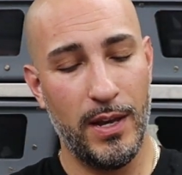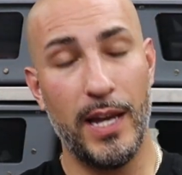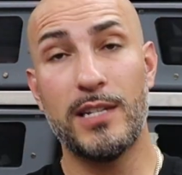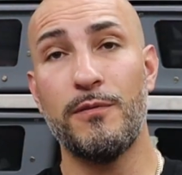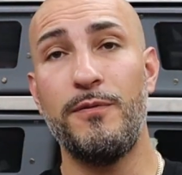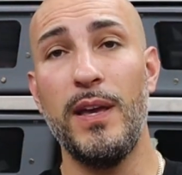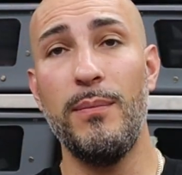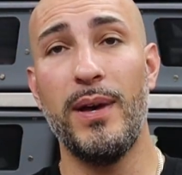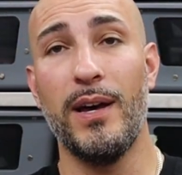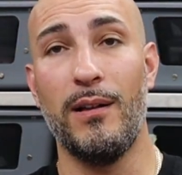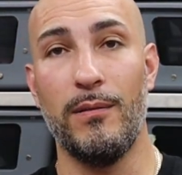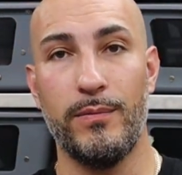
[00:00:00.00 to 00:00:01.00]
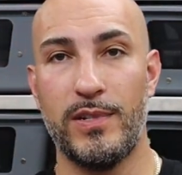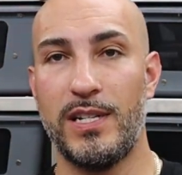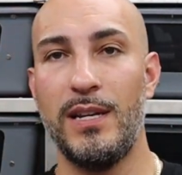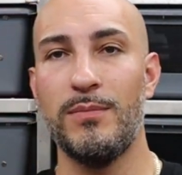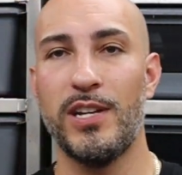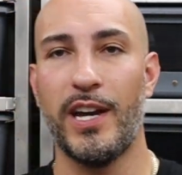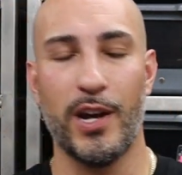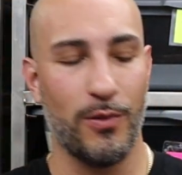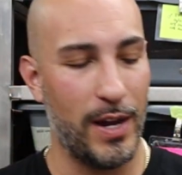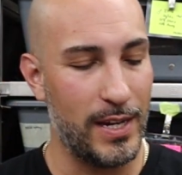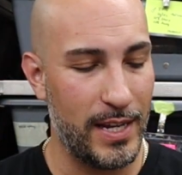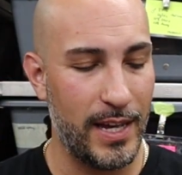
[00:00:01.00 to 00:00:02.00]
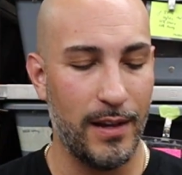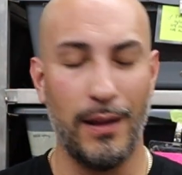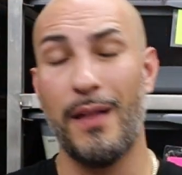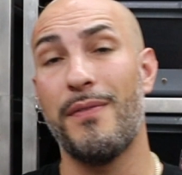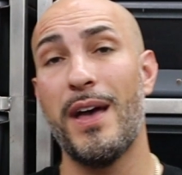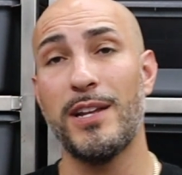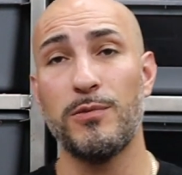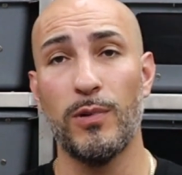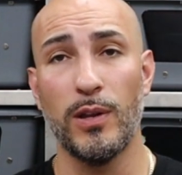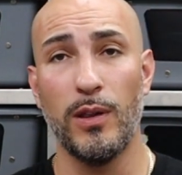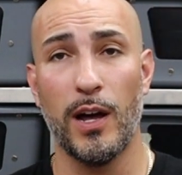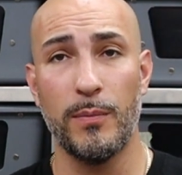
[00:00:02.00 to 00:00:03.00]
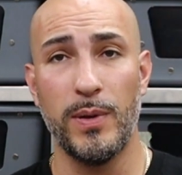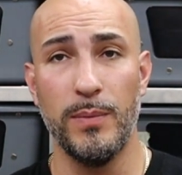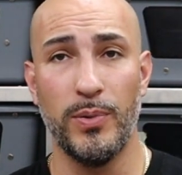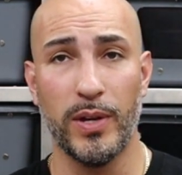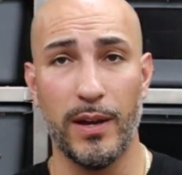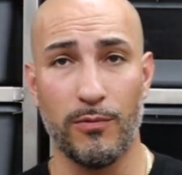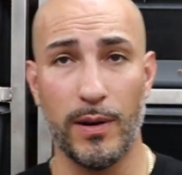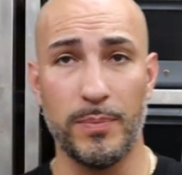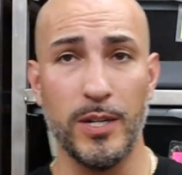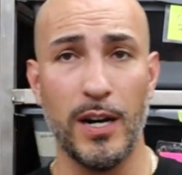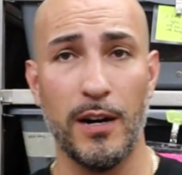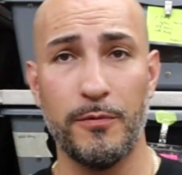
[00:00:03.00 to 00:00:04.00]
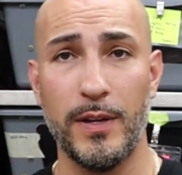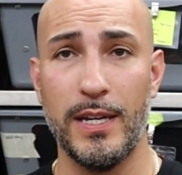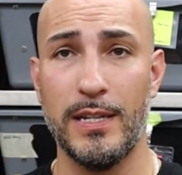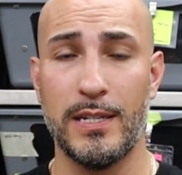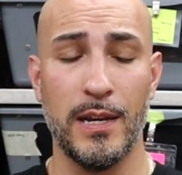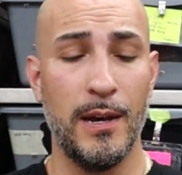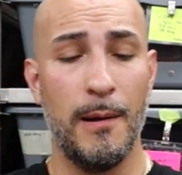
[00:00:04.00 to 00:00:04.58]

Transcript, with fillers: it's a female, seems like a great deal, and that's where a lot of people get ripped off, is